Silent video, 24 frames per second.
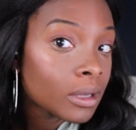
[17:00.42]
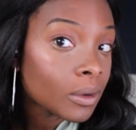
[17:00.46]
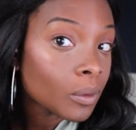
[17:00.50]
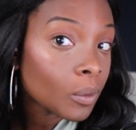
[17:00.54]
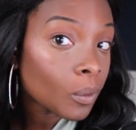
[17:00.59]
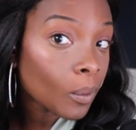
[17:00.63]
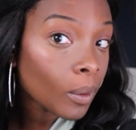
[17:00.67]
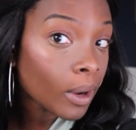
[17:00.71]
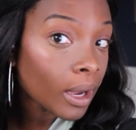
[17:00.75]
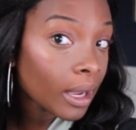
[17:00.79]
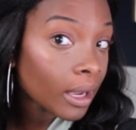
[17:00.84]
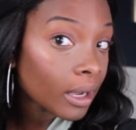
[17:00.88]

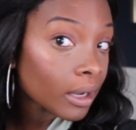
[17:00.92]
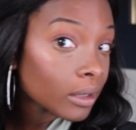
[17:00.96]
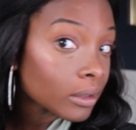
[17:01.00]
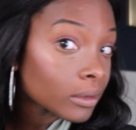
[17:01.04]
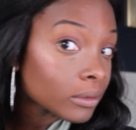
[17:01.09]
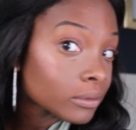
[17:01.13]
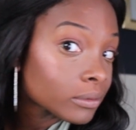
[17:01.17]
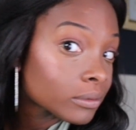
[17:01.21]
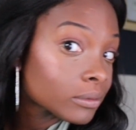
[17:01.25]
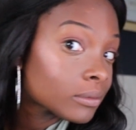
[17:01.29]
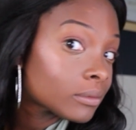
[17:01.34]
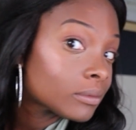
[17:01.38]

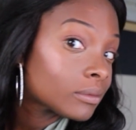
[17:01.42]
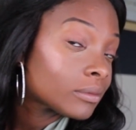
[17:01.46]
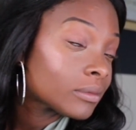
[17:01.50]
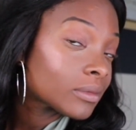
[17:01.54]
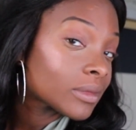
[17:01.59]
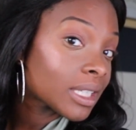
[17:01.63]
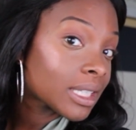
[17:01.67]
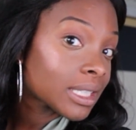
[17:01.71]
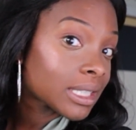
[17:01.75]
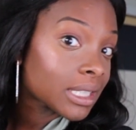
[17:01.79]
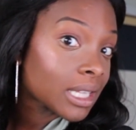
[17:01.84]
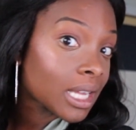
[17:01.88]
Wow.
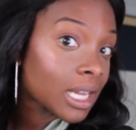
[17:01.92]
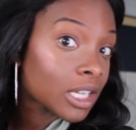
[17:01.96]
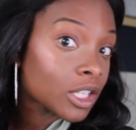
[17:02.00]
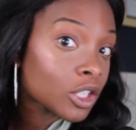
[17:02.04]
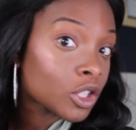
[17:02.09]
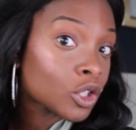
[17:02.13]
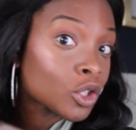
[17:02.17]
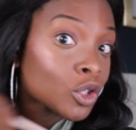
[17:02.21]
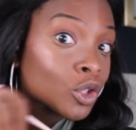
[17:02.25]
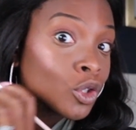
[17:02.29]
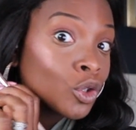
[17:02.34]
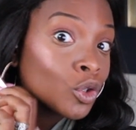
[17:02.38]
It's like
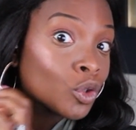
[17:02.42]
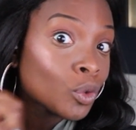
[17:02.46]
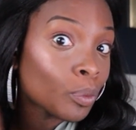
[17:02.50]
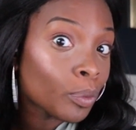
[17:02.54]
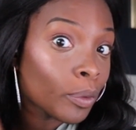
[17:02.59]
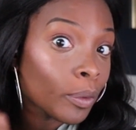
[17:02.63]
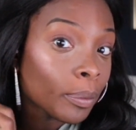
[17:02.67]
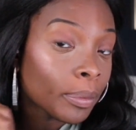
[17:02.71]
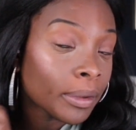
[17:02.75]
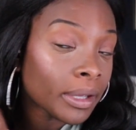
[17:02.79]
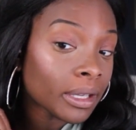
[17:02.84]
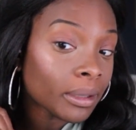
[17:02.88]

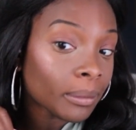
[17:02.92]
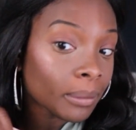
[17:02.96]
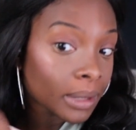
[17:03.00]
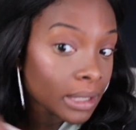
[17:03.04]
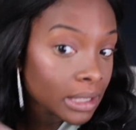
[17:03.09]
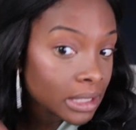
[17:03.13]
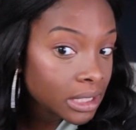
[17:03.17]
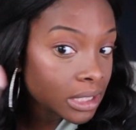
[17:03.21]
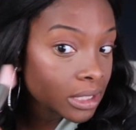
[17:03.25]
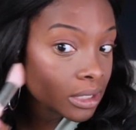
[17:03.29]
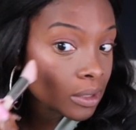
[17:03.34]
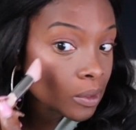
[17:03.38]
super
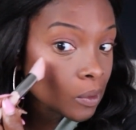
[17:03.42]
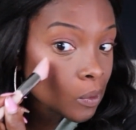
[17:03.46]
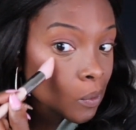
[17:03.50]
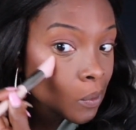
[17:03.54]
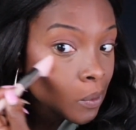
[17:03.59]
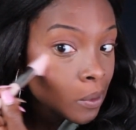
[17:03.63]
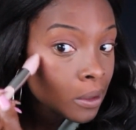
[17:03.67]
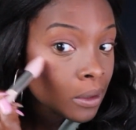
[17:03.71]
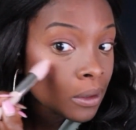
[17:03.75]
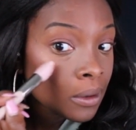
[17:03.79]
pigmented.